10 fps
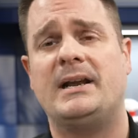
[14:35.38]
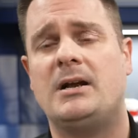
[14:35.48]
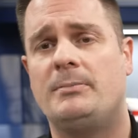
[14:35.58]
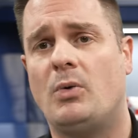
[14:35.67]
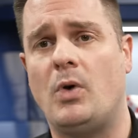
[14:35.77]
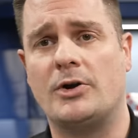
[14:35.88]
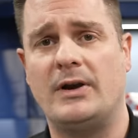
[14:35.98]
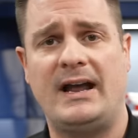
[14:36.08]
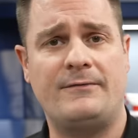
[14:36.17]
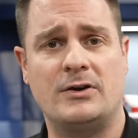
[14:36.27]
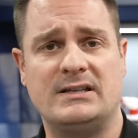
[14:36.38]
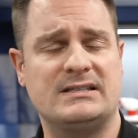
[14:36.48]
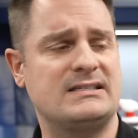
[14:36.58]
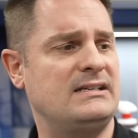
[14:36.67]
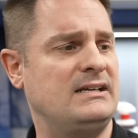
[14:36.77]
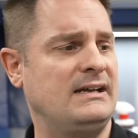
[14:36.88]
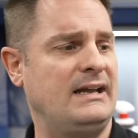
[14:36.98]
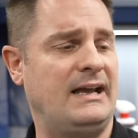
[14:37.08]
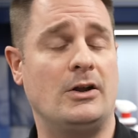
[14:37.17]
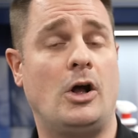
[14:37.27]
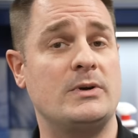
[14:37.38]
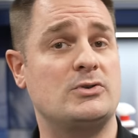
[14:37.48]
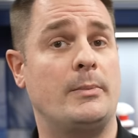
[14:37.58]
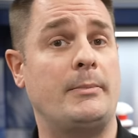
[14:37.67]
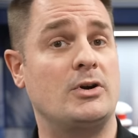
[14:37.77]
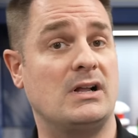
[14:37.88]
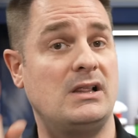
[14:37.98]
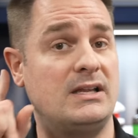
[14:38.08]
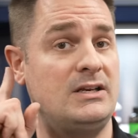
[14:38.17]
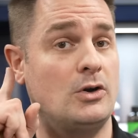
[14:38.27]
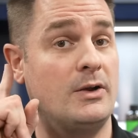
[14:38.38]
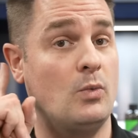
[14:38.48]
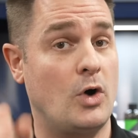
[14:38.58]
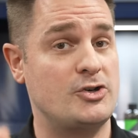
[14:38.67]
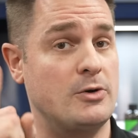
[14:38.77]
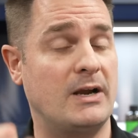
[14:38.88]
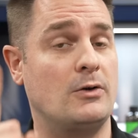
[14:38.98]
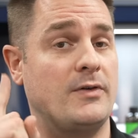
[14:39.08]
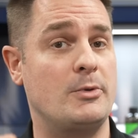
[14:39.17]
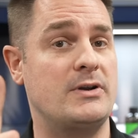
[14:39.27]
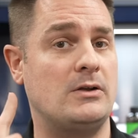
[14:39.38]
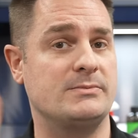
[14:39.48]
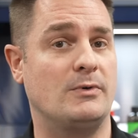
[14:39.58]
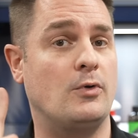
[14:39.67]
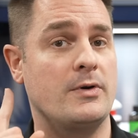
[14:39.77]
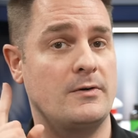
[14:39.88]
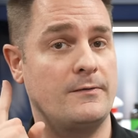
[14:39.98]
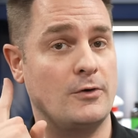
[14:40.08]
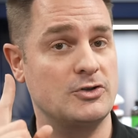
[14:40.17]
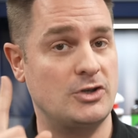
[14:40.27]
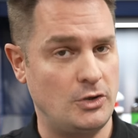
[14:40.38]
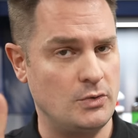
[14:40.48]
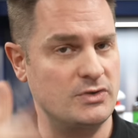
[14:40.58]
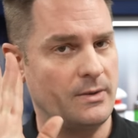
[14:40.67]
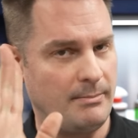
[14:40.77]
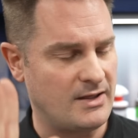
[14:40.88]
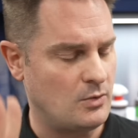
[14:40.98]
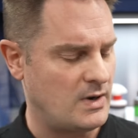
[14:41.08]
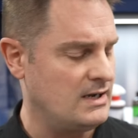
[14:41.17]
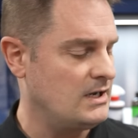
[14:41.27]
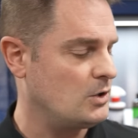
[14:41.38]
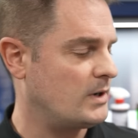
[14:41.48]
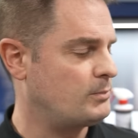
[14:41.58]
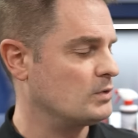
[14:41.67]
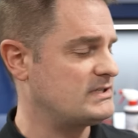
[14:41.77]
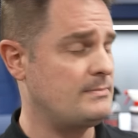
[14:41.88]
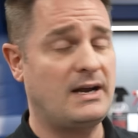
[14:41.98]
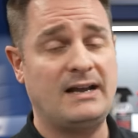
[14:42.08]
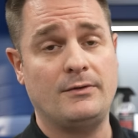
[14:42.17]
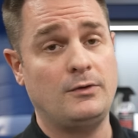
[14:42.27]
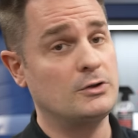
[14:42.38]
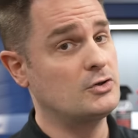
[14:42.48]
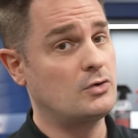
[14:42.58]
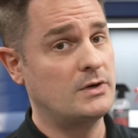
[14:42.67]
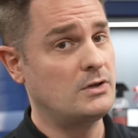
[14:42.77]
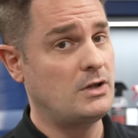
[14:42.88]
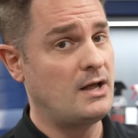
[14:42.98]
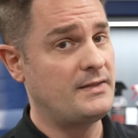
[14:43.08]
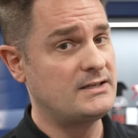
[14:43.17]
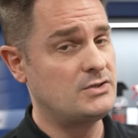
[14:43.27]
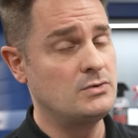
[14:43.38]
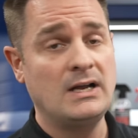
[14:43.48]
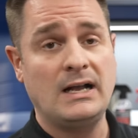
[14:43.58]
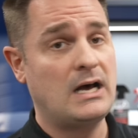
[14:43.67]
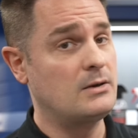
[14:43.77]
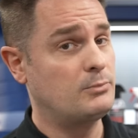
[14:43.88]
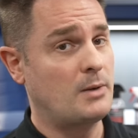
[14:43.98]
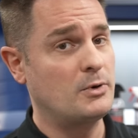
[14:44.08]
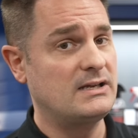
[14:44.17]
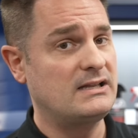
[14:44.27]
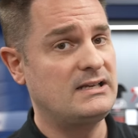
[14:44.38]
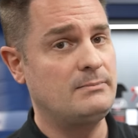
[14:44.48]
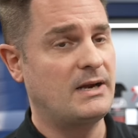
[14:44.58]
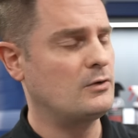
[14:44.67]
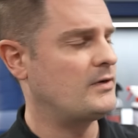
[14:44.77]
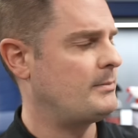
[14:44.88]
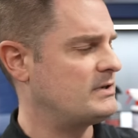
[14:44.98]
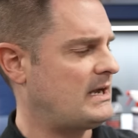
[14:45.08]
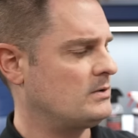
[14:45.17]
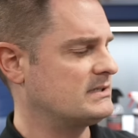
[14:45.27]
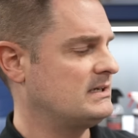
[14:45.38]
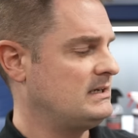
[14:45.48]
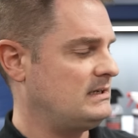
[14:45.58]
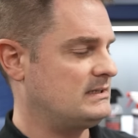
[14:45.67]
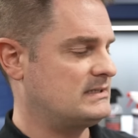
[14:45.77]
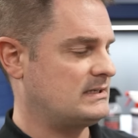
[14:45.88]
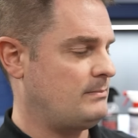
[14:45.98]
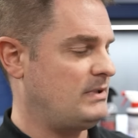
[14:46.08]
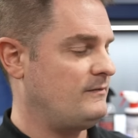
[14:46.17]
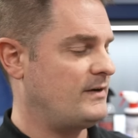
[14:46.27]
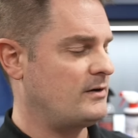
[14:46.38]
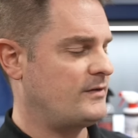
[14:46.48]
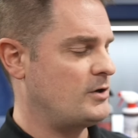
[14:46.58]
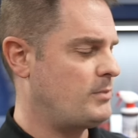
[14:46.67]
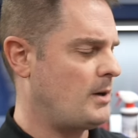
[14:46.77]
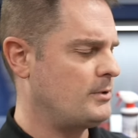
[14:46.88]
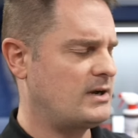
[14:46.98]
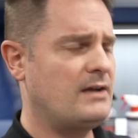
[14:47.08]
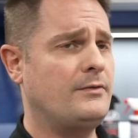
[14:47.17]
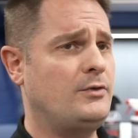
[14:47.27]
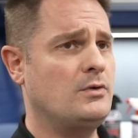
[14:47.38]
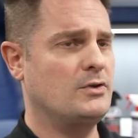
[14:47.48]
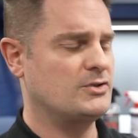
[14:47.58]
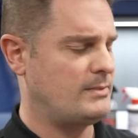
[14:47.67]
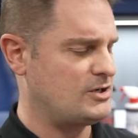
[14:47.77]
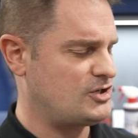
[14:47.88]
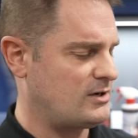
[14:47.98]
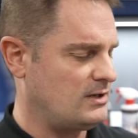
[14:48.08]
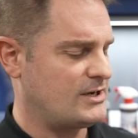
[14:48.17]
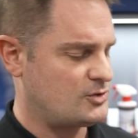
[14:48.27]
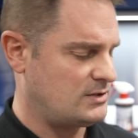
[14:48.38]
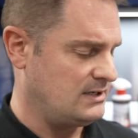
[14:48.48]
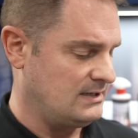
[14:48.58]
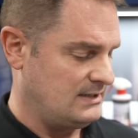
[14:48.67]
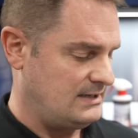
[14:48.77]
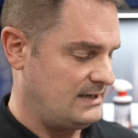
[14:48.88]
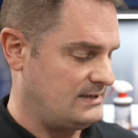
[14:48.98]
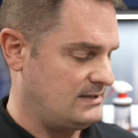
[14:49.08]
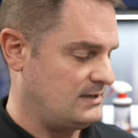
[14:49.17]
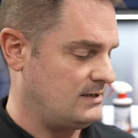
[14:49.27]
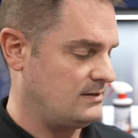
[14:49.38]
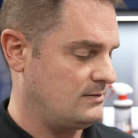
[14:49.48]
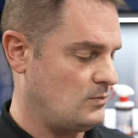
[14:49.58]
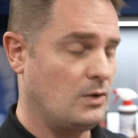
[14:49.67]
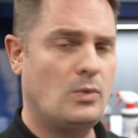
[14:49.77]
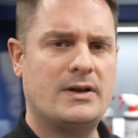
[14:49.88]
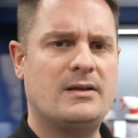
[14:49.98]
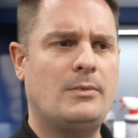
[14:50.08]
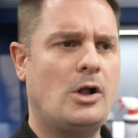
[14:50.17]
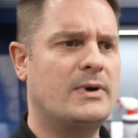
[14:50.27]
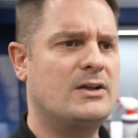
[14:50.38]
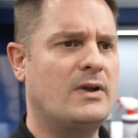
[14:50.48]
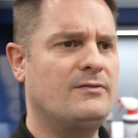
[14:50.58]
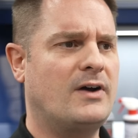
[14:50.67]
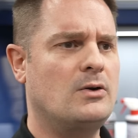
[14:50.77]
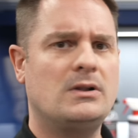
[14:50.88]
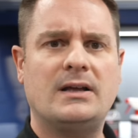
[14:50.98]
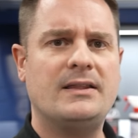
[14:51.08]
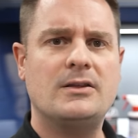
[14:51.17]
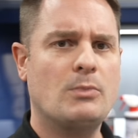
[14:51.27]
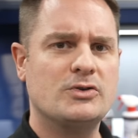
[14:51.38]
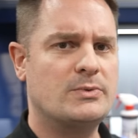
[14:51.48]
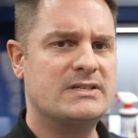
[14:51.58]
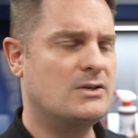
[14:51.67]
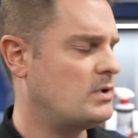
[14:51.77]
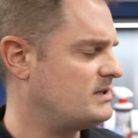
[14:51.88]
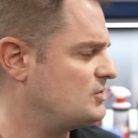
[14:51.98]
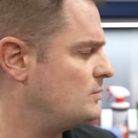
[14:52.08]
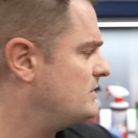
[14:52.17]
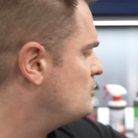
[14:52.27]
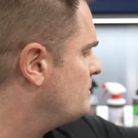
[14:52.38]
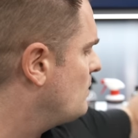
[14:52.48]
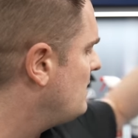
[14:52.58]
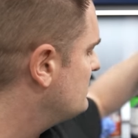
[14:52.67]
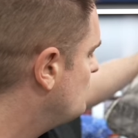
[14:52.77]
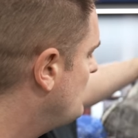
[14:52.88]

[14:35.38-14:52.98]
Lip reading: pick up the water effortlessly, and always remember to clean and wash your microfiber towels before their first use. By the way, quick pro tip, I have a full tutorial on that too, how to properly clean microfiber towels. It's been very, very popular. I have a few of those on my channel, actually, and well, one of them already went viral, and the most recent one is doing super well as